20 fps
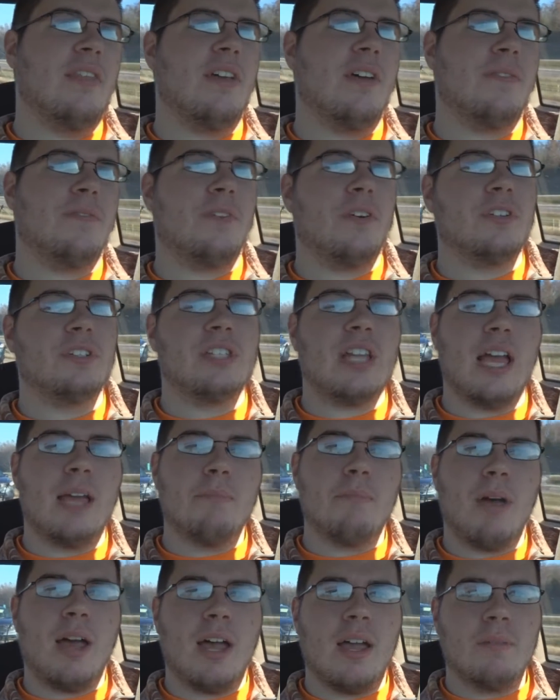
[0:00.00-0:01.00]
The first
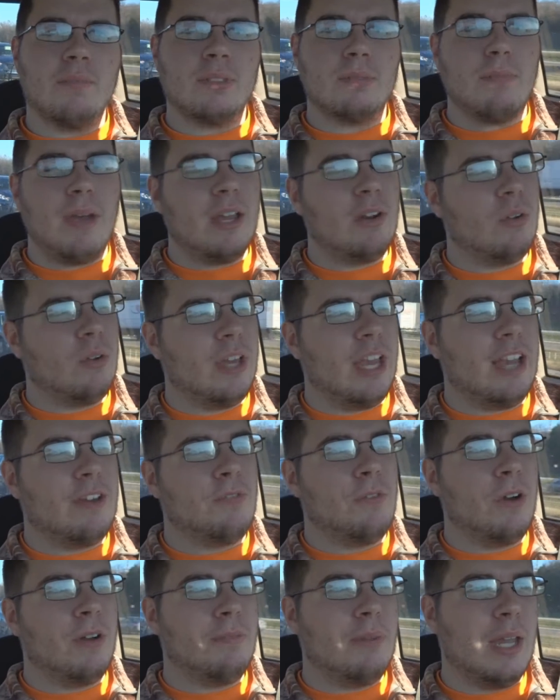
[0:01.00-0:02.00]
time moms might only
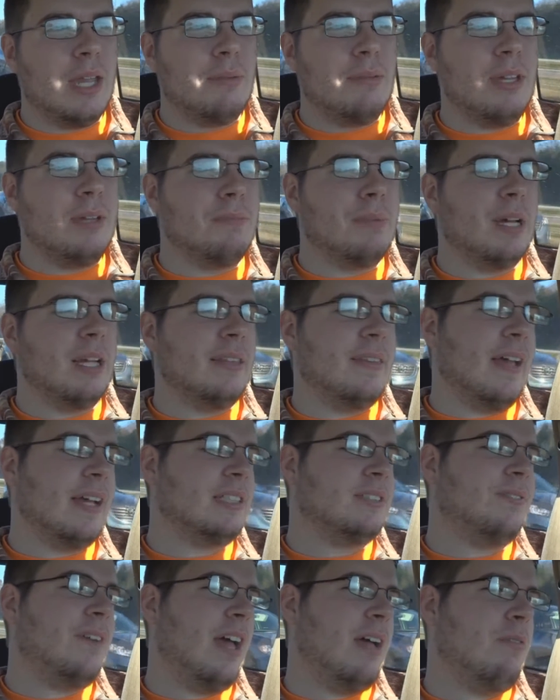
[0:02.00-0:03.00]
have one baby, but
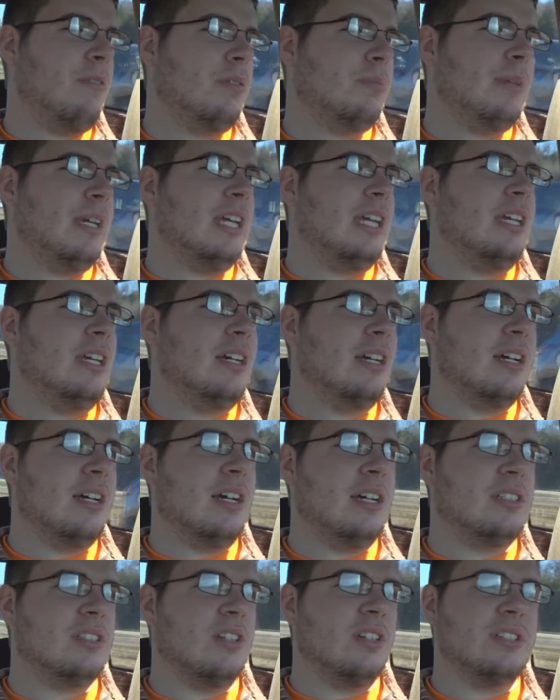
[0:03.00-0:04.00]
that's fine with me,
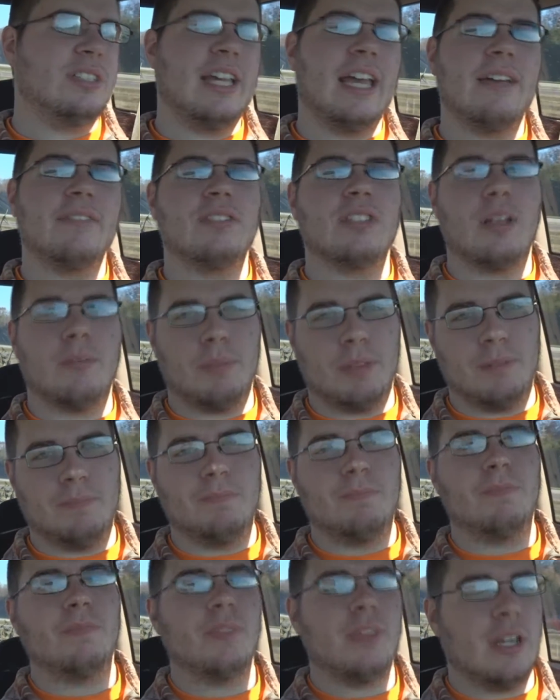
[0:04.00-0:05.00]
as long as they have something.
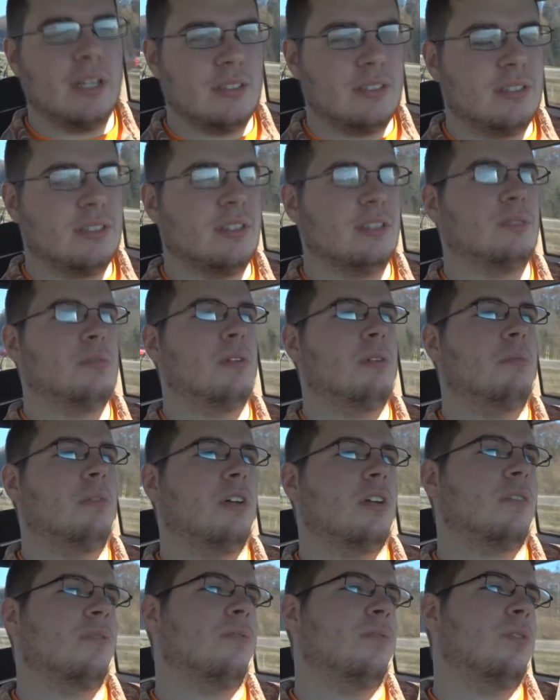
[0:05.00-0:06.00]
That's what I'm
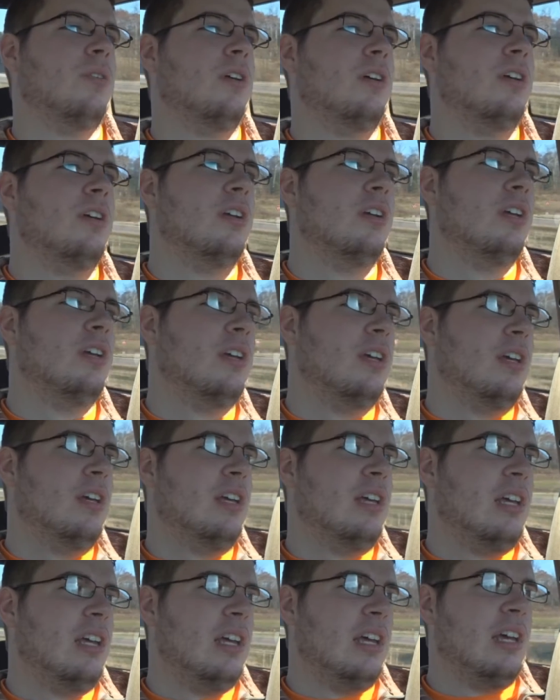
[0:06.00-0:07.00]
looking for.
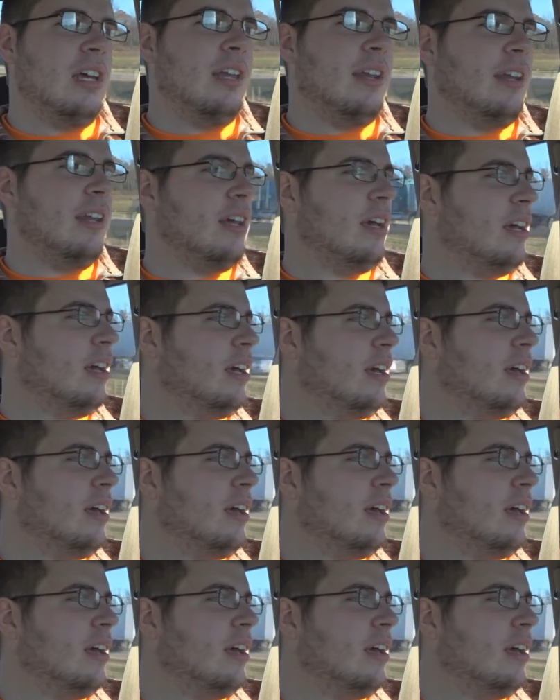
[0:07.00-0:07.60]
And